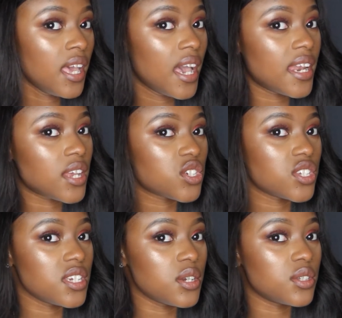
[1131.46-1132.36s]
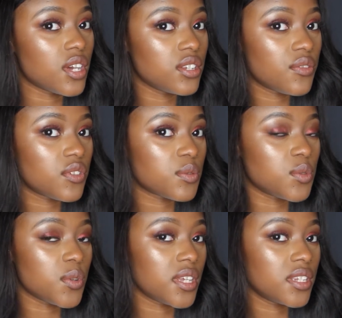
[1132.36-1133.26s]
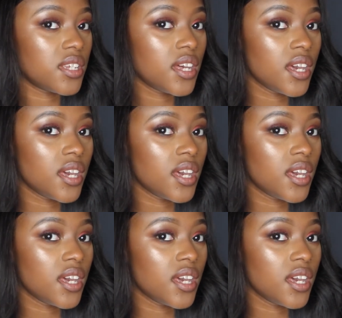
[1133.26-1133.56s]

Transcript: and as you can see, you can tell the difference between